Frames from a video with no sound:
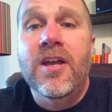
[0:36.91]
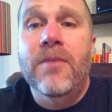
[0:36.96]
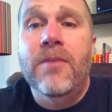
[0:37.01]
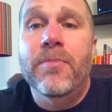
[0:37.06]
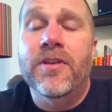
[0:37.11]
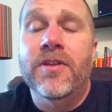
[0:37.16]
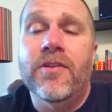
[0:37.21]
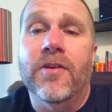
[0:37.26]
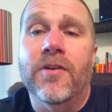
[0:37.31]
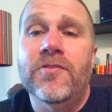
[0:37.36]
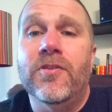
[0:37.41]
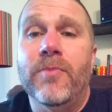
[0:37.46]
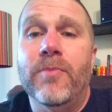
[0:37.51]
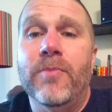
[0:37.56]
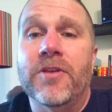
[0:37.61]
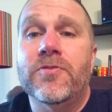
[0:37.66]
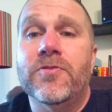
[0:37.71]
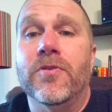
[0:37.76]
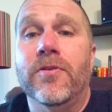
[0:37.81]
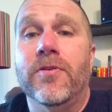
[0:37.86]
but to also
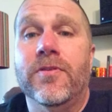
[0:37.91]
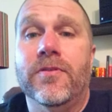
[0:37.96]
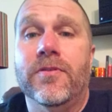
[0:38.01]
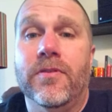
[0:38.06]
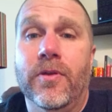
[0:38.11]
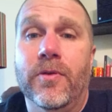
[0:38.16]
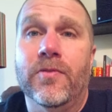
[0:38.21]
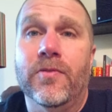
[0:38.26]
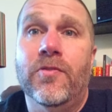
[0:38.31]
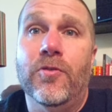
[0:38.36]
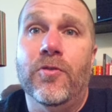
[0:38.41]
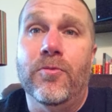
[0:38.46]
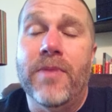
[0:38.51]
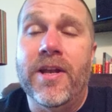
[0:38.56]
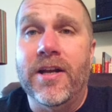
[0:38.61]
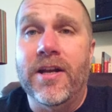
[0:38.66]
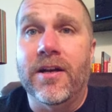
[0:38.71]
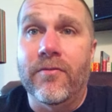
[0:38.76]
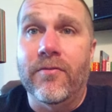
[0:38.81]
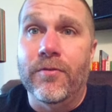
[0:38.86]
make sure those who
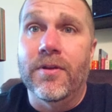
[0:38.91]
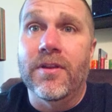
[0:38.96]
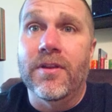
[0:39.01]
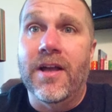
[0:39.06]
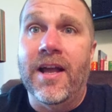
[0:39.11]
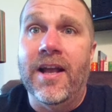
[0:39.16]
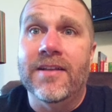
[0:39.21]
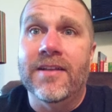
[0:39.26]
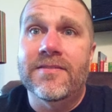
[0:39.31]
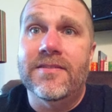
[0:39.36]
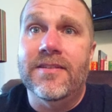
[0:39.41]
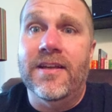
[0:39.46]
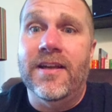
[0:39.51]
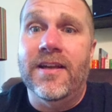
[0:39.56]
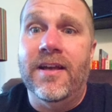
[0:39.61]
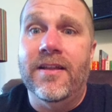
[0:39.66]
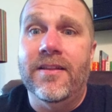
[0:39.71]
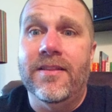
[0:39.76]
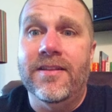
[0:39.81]
may not have realized that